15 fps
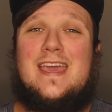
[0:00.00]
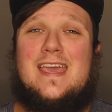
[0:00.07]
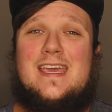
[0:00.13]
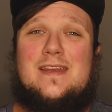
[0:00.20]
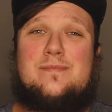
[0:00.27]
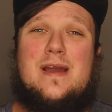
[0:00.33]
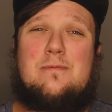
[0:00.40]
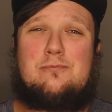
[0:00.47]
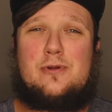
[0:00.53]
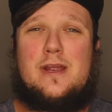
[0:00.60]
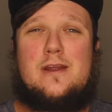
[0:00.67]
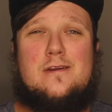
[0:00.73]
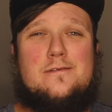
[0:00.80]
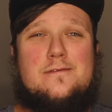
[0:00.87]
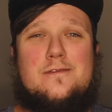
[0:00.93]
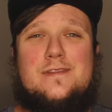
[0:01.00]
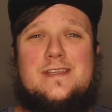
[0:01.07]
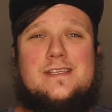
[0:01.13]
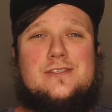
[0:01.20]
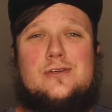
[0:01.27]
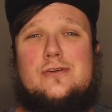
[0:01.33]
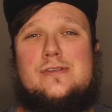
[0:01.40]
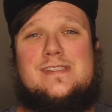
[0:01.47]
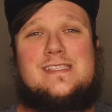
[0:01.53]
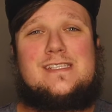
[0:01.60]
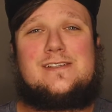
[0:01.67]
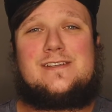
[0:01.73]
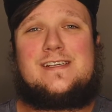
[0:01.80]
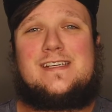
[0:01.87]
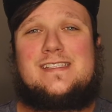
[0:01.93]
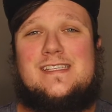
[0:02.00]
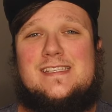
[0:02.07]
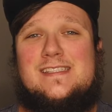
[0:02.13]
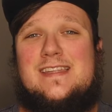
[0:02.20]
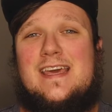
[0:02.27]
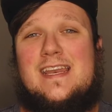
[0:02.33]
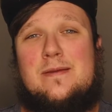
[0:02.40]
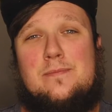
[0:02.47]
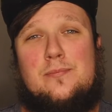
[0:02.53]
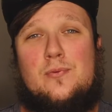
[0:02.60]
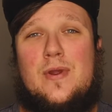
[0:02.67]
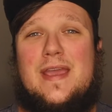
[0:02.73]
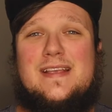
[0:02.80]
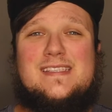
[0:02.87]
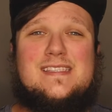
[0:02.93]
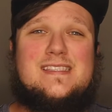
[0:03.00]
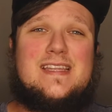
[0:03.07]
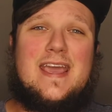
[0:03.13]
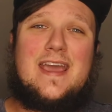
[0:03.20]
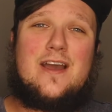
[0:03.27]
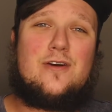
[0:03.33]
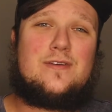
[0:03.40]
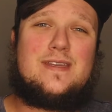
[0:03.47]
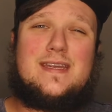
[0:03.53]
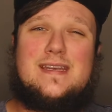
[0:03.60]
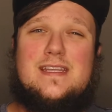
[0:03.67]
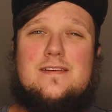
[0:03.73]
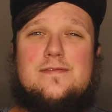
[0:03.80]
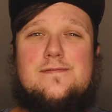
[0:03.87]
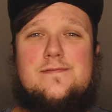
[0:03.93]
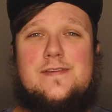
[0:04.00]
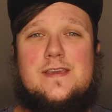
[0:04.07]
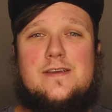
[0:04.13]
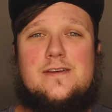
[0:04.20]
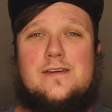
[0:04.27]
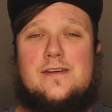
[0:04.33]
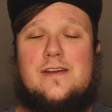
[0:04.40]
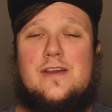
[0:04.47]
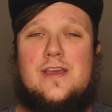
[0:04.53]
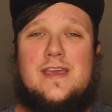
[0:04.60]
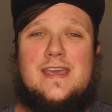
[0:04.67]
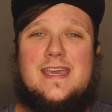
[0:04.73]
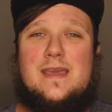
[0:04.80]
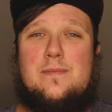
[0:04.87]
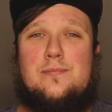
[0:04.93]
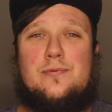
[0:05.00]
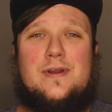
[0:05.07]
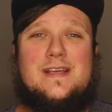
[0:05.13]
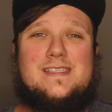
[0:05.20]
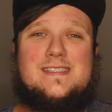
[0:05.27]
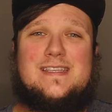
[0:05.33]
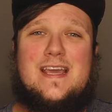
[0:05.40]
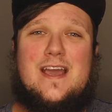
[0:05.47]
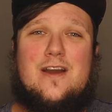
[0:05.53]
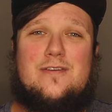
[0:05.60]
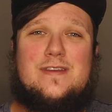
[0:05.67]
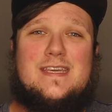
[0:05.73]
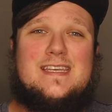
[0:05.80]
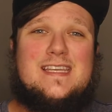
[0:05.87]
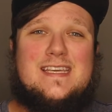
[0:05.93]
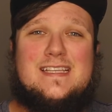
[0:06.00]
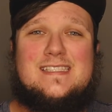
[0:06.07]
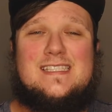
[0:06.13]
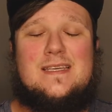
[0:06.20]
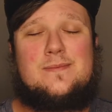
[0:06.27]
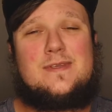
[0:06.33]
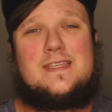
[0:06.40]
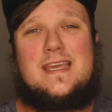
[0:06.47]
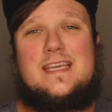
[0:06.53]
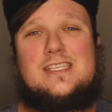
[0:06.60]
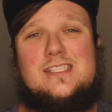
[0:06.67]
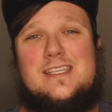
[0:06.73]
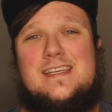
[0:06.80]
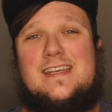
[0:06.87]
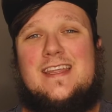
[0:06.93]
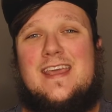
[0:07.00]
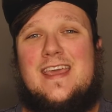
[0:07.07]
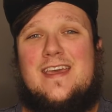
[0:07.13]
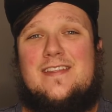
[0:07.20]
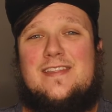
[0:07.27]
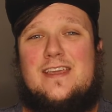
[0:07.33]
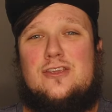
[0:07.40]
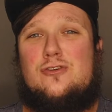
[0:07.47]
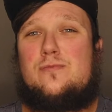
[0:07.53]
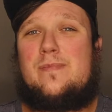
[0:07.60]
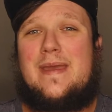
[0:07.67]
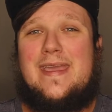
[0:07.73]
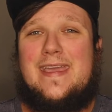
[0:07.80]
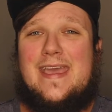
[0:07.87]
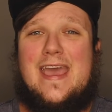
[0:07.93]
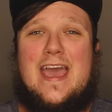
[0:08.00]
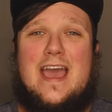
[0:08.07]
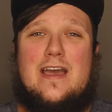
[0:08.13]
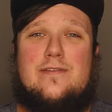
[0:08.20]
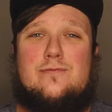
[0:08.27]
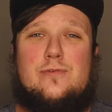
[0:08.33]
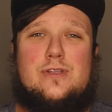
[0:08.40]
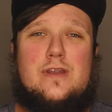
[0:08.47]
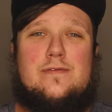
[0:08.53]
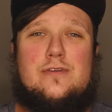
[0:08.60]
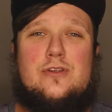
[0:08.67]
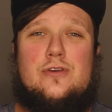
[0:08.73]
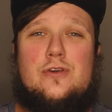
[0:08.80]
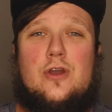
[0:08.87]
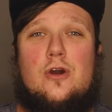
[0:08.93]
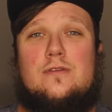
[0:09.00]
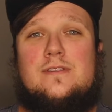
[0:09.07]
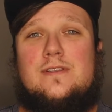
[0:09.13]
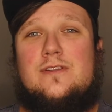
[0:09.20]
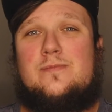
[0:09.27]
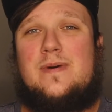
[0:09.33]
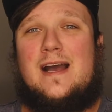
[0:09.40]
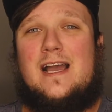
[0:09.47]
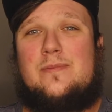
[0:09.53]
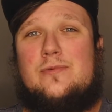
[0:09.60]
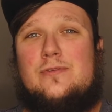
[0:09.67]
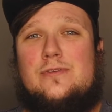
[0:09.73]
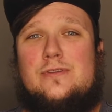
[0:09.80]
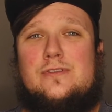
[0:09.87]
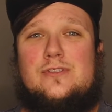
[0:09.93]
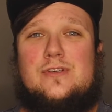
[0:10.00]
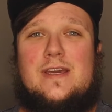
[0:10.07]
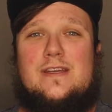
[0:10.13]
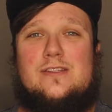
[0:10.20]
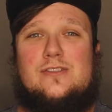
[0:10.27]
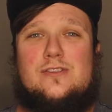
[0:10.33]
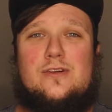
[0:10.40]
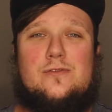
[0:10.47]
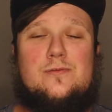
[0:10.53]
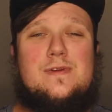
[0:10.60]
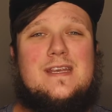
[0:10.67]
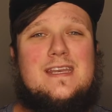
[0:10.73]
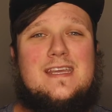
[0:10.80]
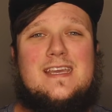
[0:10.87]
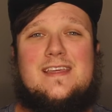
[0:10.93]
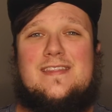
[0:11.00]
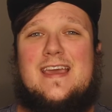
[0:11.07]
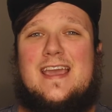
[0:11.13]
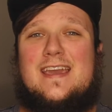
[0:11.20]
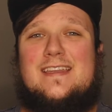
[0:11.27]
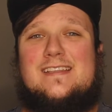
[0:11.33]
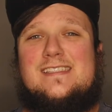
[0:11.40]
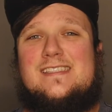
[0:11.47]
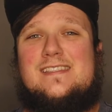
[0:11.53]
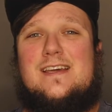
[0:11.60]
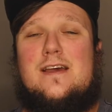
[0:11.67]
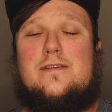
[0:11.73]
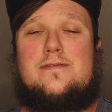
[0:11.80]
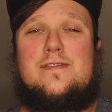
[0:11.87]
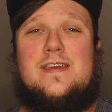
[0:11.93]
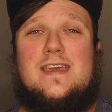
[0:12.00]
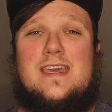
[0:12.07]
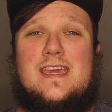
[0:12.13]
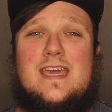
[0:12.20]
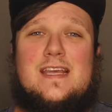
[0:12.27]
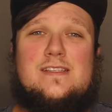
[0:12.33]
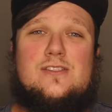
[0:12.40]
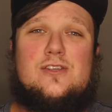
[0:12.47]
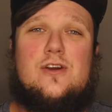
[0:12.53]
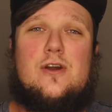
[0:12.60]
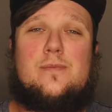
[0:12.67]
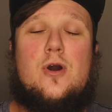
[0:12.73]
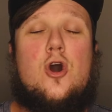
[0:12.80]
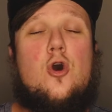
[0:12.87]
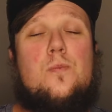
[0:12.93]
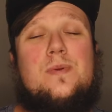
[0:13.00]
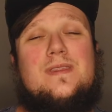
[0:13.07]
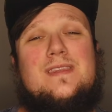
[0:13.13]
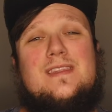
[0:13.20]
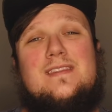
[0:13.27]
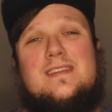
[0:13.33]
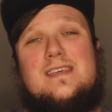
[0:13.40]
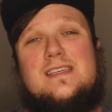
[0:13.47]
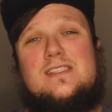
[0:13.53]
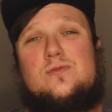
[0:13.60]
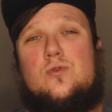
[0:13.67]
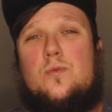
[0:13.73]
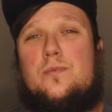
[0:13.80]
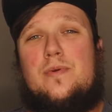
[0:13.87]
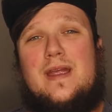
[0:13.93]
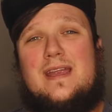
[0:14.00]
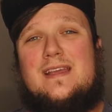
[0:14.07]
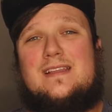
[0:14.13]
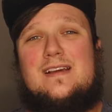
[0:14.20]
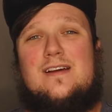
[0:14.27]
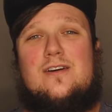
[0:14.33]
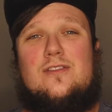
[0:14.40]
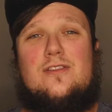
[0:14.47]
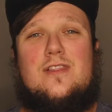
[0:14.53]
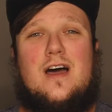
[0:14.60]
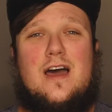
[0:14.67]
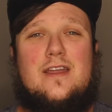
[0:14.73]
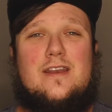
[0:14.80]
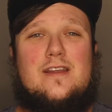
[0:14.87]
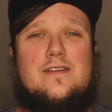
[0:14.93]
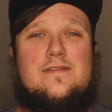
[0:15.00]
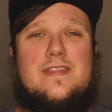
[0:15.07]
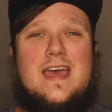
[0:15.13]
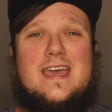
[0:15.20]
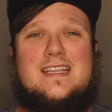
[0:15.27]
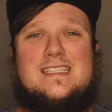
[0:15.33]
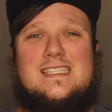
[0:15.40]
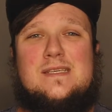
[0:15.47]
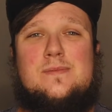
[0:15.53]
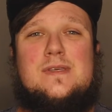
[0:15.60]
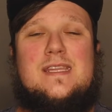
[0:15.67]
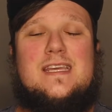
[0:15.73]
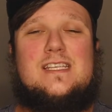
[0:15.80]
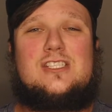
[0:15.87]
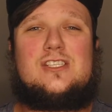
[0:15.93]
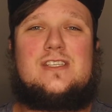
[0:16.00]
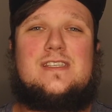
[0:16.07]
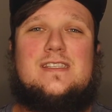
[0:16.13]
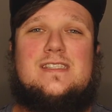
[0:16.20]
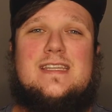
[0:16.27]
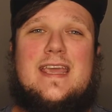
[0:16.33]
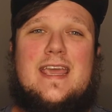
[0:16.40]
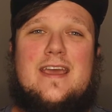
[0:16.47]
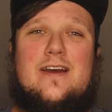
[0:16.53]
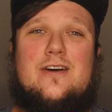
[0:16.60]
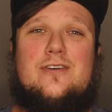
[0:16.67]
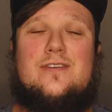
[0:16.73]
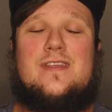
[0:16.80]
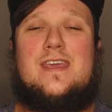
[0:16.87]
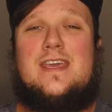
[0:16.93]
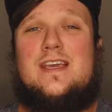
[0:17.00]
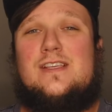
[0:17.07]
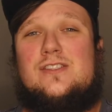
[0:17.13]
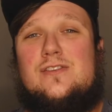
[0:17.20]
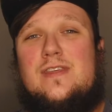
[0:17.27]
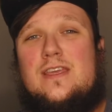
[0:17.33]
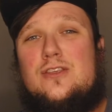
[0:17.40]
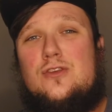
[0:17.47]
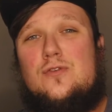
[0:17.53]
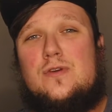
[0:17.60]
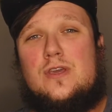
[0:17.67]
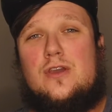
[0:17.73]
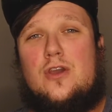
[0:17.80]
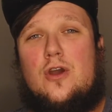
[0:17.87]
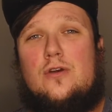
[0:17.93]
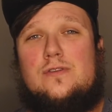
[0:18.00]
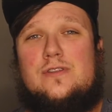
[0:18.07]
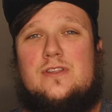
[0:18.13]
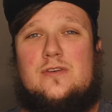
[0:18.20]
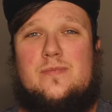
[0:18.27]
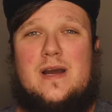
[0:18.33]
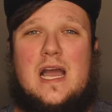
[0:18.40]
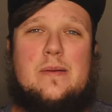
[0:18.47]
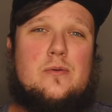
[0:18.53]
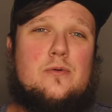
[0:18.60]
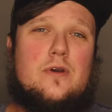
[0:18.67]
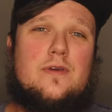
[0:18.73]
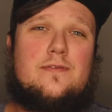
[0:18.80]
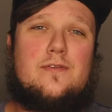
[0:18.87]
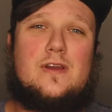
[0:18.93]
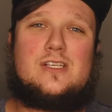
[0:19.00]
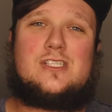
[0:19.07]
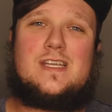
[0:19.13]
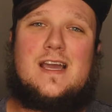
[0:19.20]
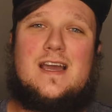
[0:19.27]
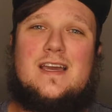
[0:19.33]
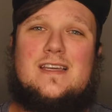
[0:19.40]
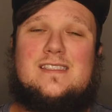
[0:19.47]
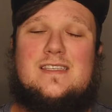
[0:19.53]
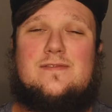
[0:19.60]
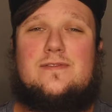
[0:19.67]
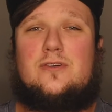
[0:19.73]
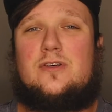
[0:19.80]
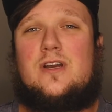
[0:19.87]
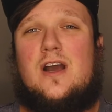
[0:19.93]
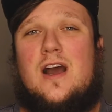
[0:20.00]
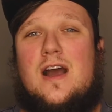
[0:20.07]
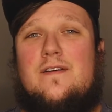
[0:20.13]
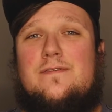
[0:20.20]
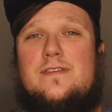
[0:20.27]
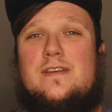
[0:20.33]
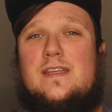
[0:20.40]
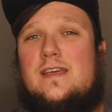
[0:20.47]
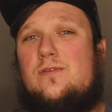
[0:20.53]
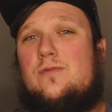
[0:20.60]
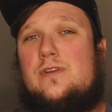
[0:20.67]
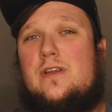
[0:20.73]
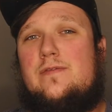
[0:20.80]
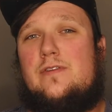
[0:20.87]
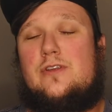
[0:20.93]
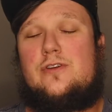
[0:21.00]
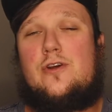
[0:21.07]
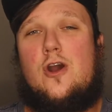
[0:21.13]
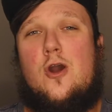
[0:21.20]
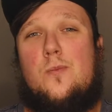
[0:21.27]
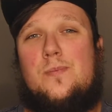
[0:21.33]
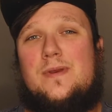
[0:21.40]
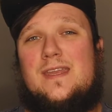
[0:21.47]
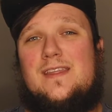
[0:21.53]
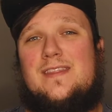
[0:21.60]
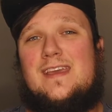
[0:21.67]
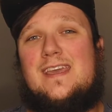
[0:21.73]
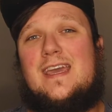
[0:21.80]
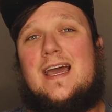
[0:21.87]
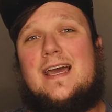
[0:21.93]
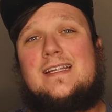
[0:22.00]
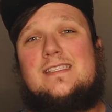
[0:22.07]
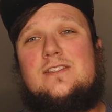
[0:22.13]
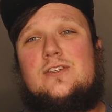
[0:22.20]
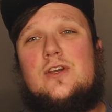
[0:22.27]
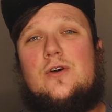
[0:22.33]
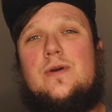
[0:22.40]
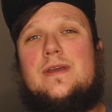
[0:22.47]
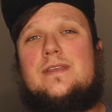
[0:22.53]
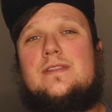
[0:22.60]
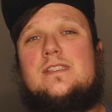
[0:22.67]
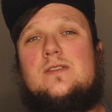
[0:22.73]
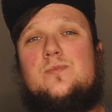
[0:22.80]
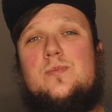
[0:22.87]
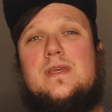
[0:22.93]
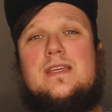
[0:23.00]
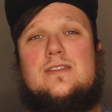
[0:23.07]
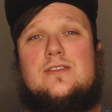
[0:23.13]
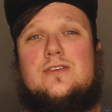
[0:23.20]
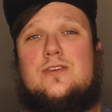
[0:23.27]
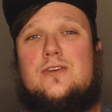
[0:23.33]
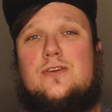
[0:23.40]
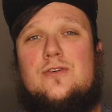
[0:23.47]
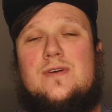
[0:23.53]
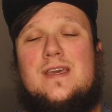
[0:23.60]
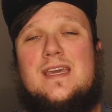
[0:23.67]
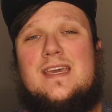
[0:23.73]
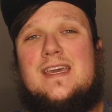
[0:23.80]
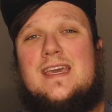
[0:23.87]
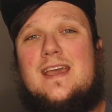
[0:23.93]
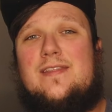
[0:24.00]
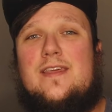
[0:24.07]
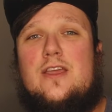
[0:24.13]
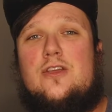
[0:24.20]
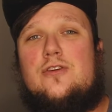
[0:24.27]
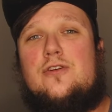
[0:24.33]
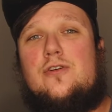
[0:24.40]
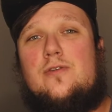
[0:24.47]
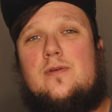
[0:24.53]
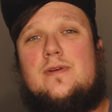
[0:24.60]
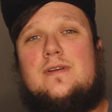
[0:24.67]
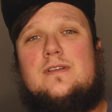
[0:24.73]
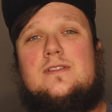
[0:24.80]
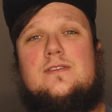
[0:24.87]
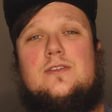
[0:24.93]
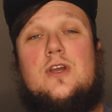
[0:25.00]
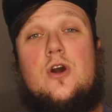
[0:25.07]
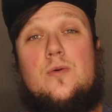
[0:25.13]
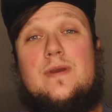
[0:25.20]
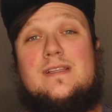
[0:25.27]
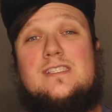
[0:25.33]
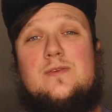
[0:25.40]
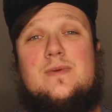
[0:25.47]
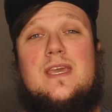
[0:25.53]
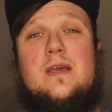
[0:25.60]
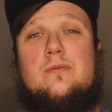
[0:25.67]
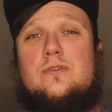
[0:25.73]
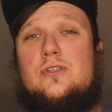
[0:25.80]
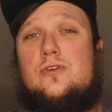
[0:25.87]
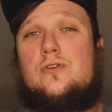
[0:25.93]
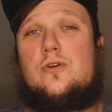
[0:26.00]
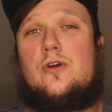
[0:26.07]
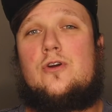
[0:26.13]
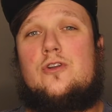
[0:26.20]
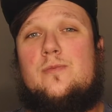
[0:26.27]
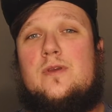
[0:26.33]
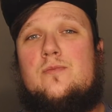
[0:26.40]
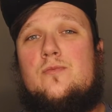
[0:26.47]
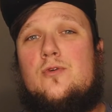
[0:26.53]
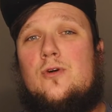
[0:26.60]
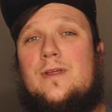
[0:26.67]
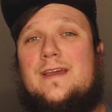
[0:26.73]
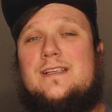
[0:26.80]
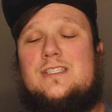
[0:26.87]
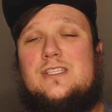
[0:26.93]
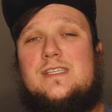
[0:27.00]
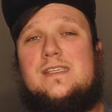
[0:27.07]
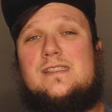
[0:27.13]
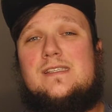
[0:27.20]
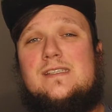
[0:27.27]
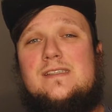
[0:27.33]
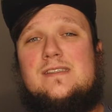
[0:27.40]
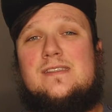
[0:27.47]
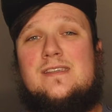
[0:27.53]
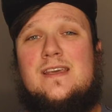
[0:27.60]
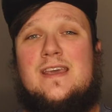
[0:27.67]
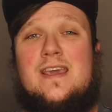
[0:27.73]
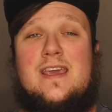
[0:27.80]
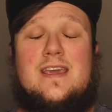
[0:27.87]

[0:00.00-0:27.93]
And my prayer for this whole series is that it breaks down any fear, it breaks down any intimidation that you may have whenever you go to the Bible, you try to start reading and that kind of stuff. And so I'm hoping that this will break a lot of that intimidation down so that you can go to the Bible with fresh eyes and feel confident whenever you open it that God's going to speak to you and that you're going to be able to grow to be more like Jesus.